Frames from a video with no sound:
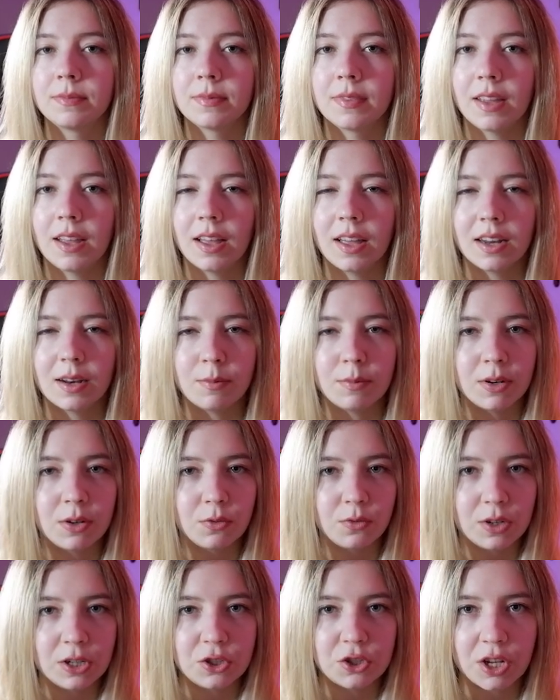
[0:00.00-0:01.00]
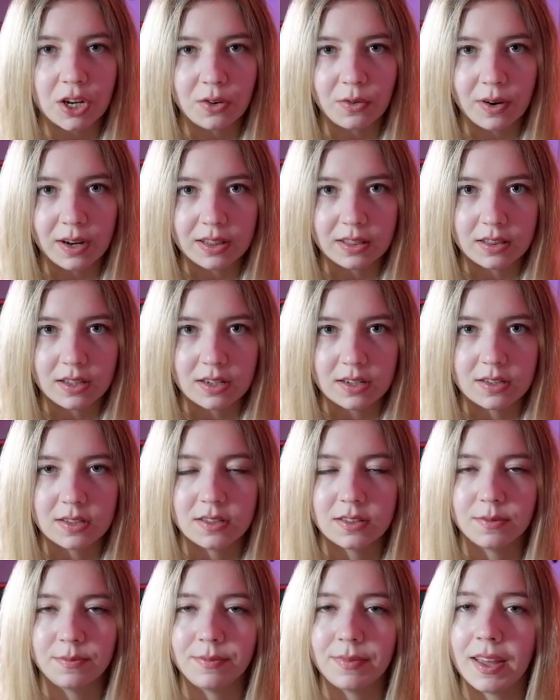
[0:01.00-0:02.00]
and I'm going to regenerate this.
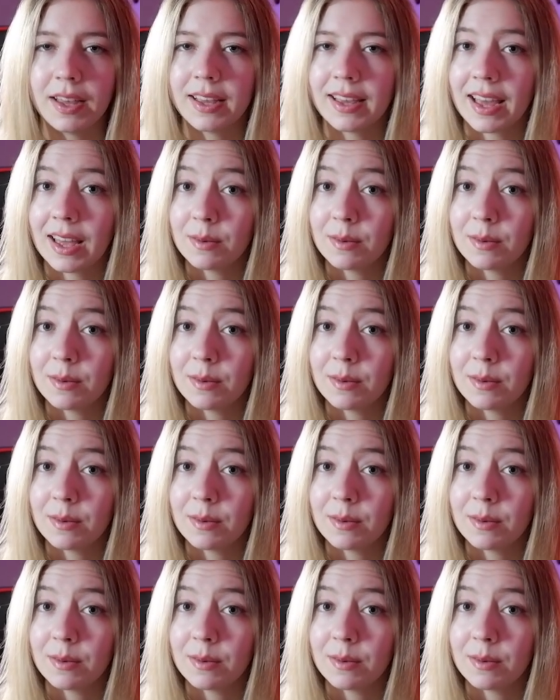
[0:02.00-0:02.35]
Again,